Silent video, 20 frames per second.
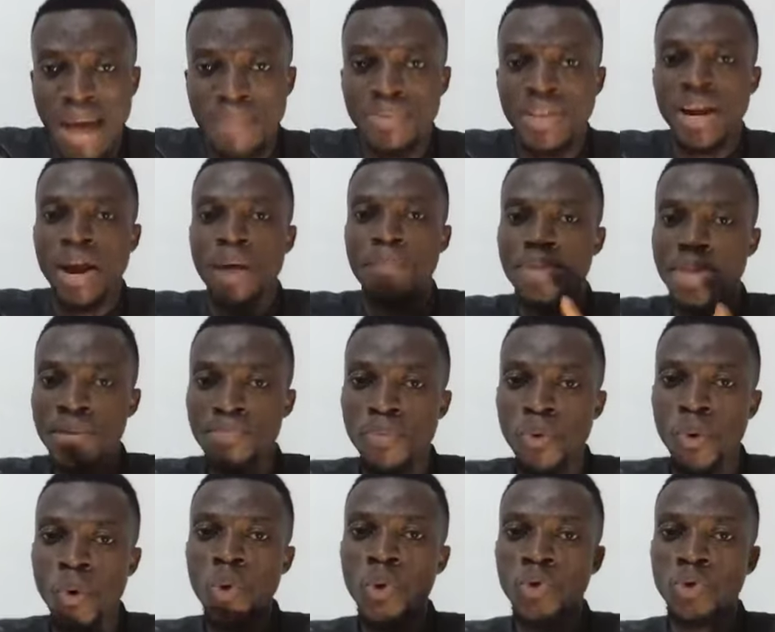There are people
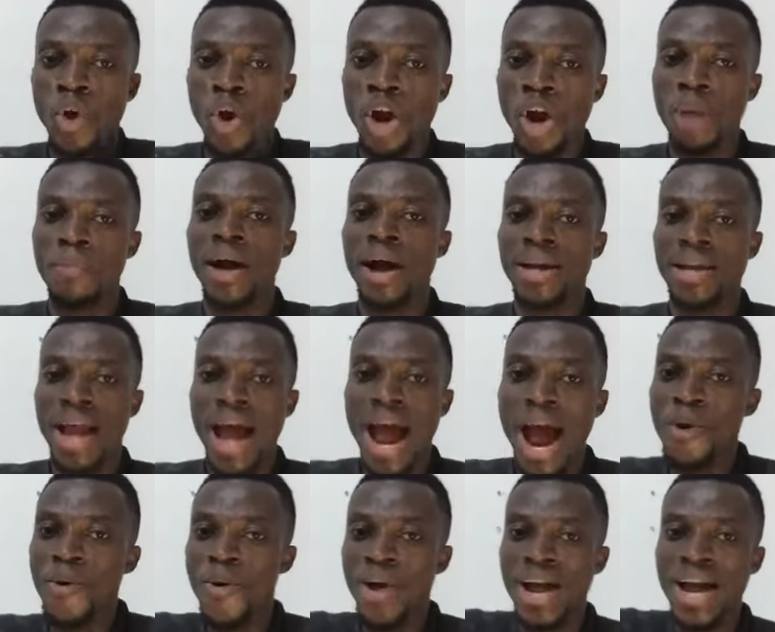who talk about
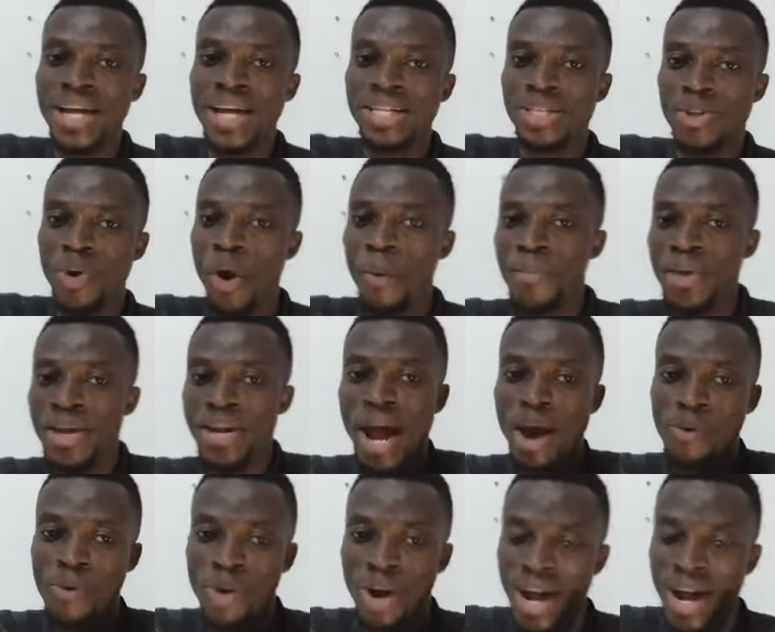arrogant, not being
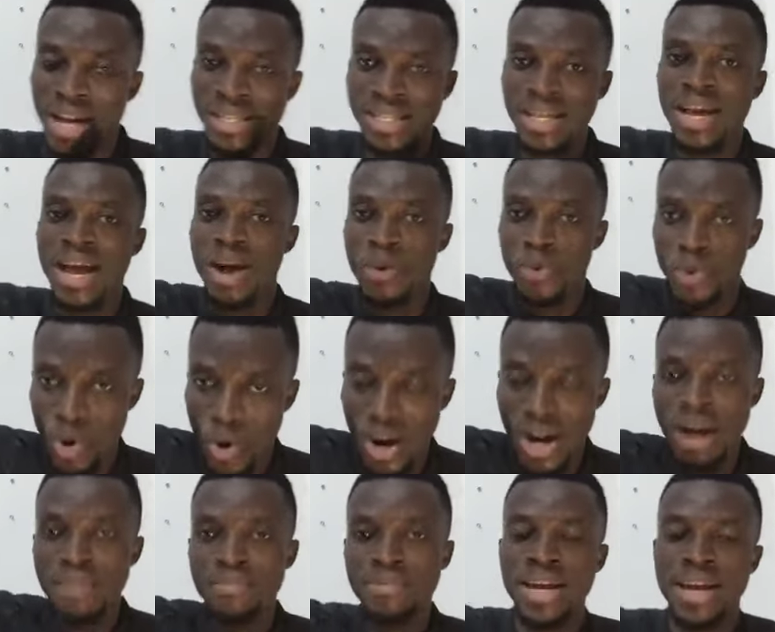arrogant. We will
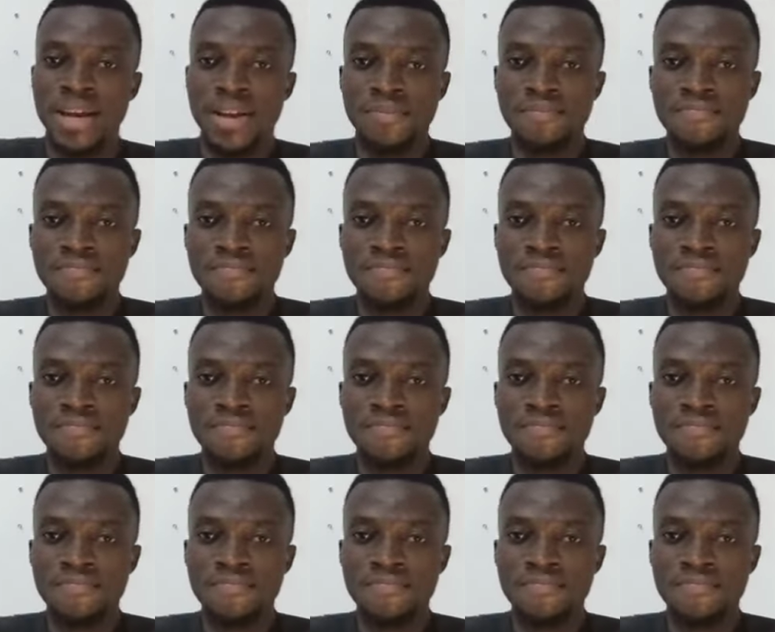come there.